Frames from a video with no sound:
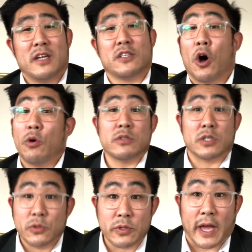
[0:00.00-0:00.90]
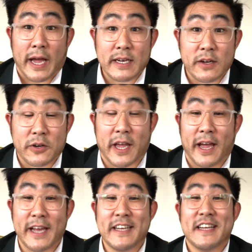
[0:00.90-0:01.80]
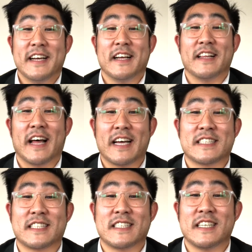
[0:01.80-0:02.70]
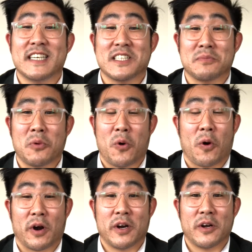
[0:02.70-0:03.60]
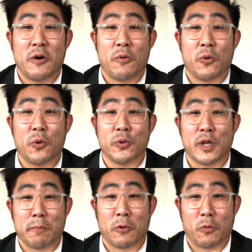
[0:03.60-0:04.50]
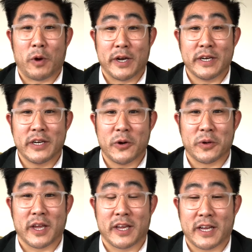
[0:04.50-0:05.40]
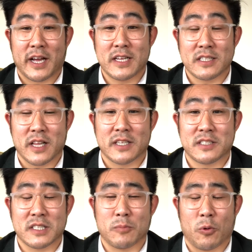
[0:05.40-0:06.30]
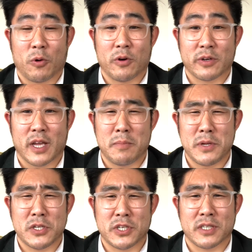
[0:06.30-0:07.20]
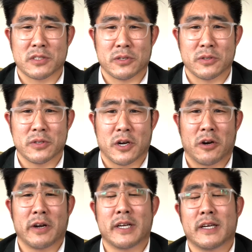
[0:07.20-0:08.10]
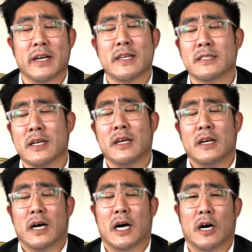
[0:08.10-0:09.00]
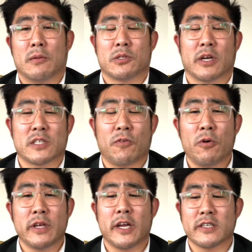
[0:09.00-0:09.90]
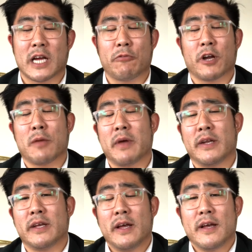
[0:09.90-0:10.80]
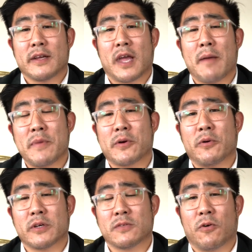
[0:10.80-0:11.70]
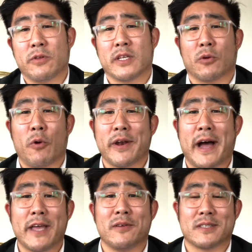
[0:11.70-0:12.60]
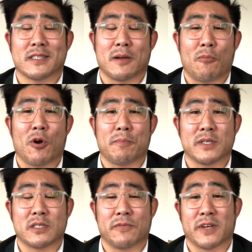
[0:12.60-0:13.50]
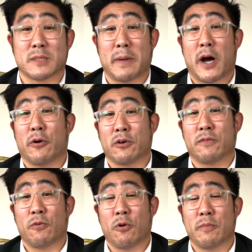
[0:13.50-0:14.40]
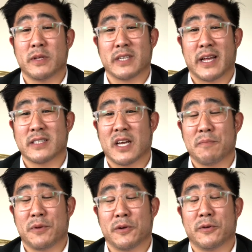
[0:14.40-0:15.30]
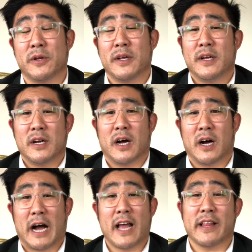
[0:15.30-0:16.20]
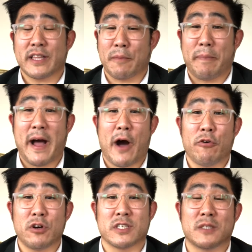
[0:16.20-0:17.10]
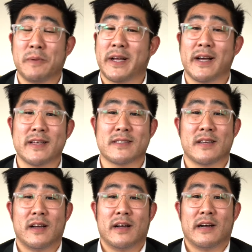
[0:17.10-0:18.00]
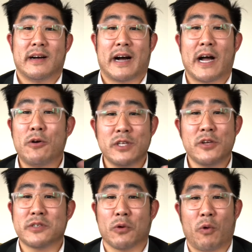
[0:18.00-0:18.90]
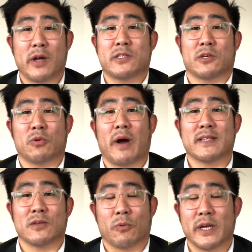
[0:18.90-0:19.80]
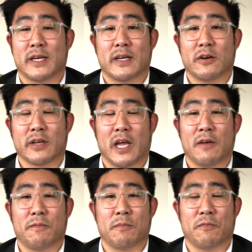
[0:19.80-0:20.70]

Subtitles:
Don't do that, okay? Less is more. Rule number 1, okay guys? Less is more, okay? Be gentle, all right guys? So exfoliators, I recommend chemical exfoliant. The one I use is a More Pacific's powder form. It's an enzyme peel. I like the powder just because I only use it once or twice a week, okay?